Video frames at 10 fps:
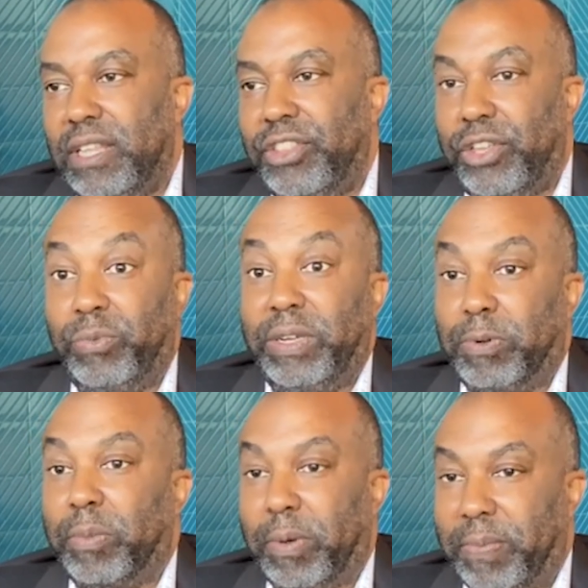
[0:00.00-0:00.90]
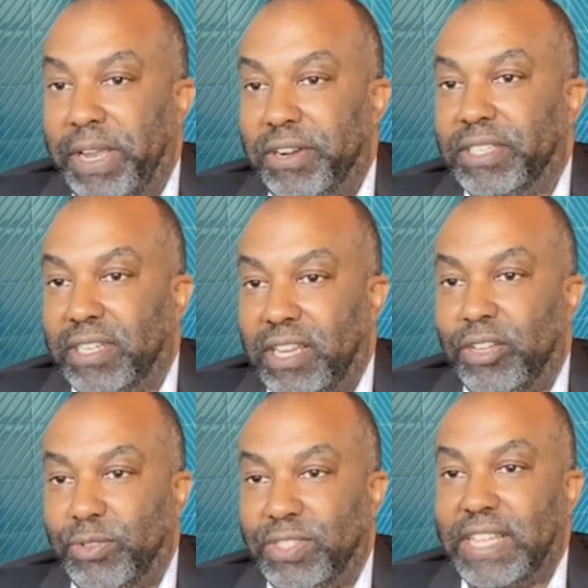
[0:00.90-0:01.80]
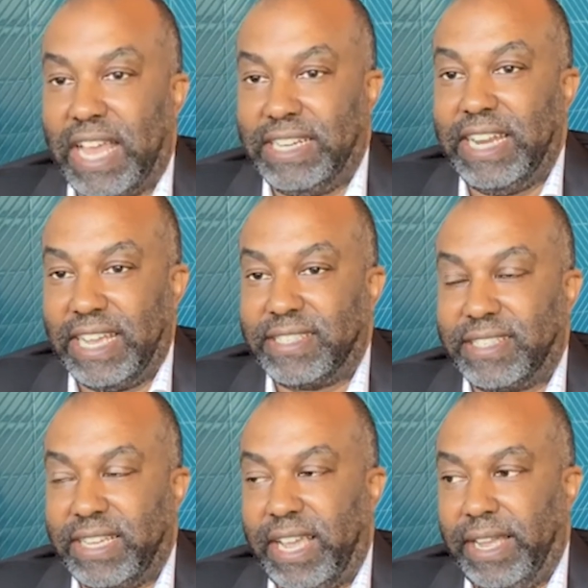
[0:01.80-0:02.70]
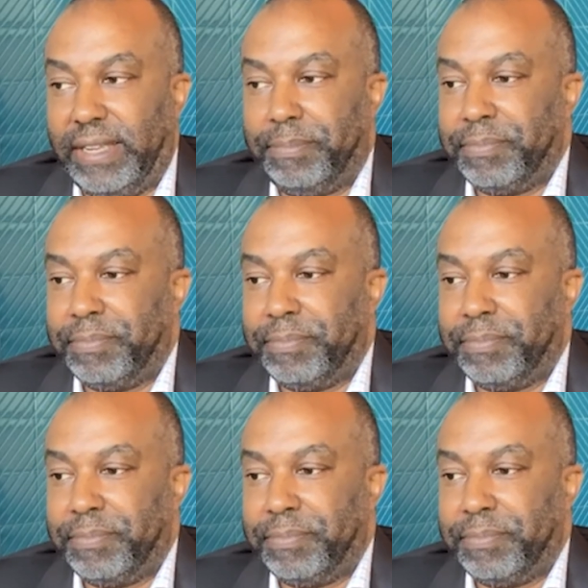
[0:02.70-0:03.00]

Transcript: though we were prepared to close that next day.